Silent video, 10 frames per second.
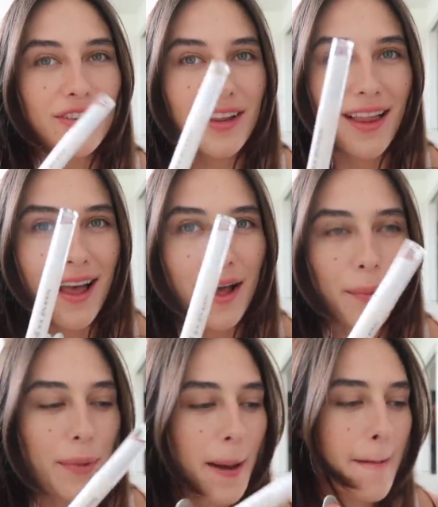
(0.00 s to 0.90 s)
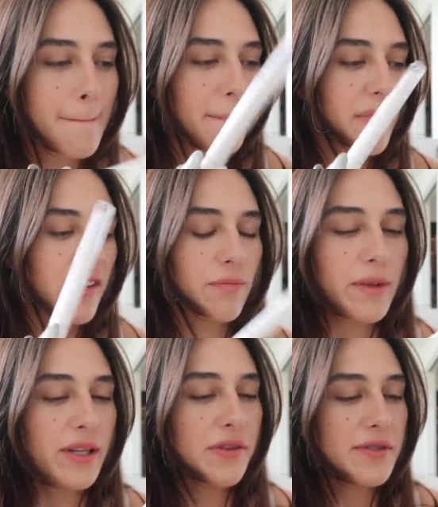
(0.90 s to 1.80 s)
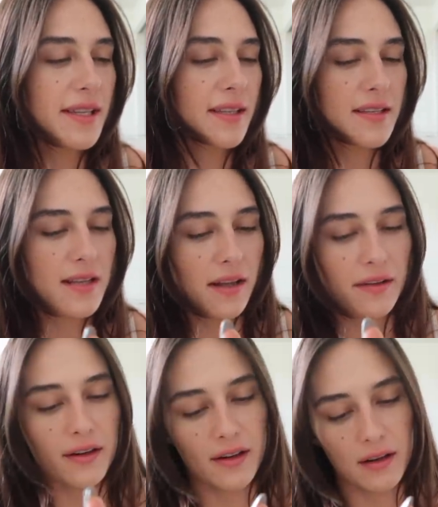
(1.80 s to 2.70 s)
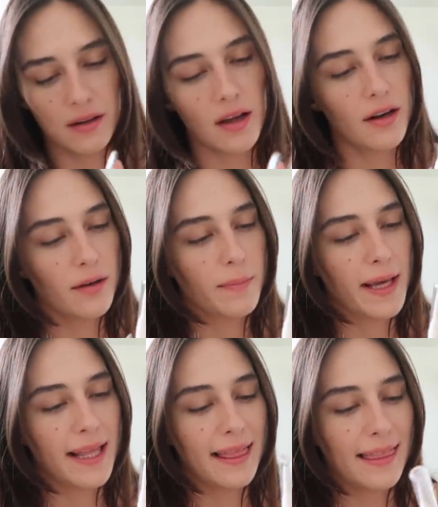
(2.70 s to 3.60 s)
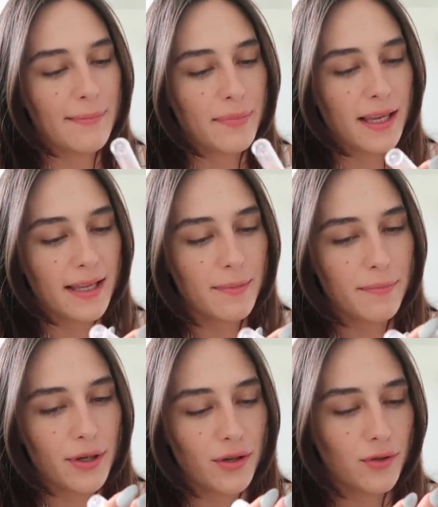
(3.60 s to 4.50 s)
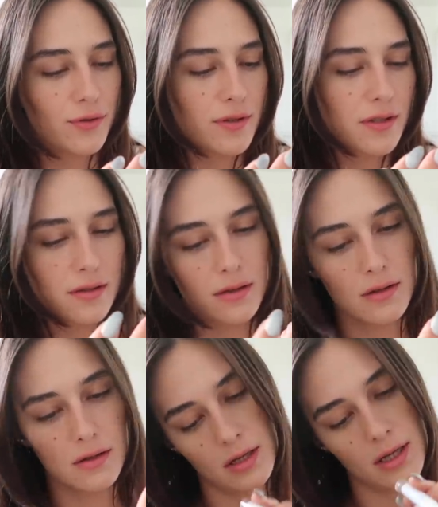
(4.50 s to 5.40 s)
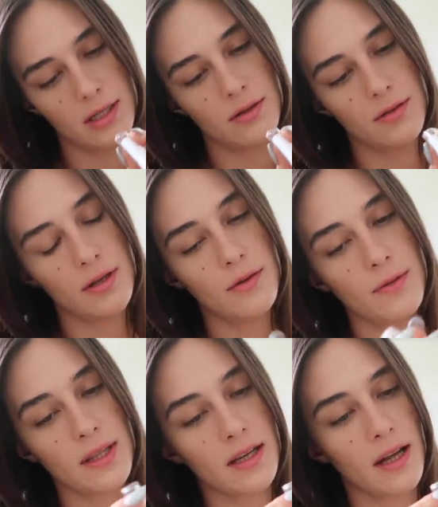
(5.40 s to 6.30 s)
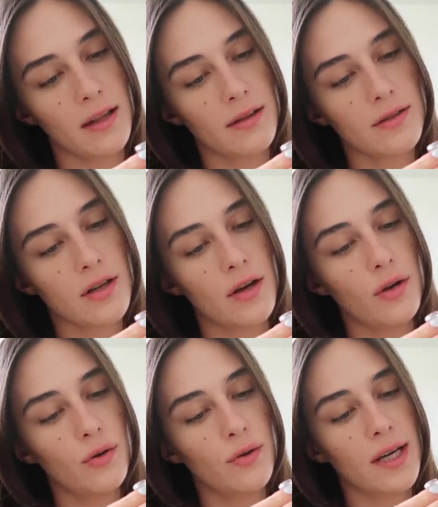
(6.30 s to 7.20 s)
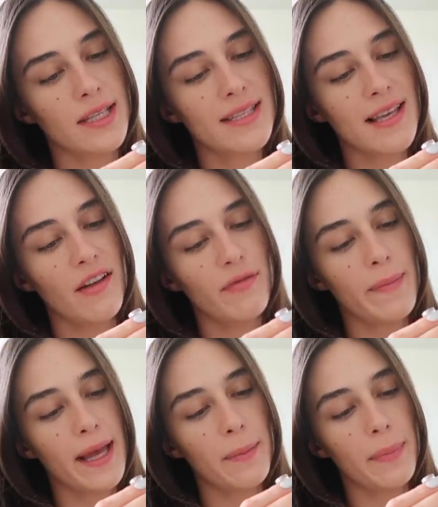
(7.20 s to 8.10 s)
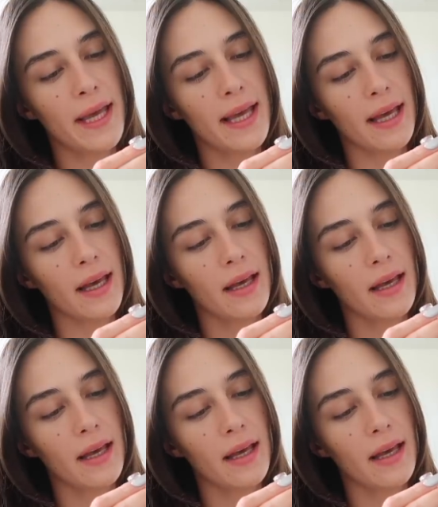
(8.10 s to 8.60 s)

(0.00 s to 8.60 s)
collab. I've been using this color a lot on my lippy poos. I don't know what the color is called. Oh, Self-Made Pink.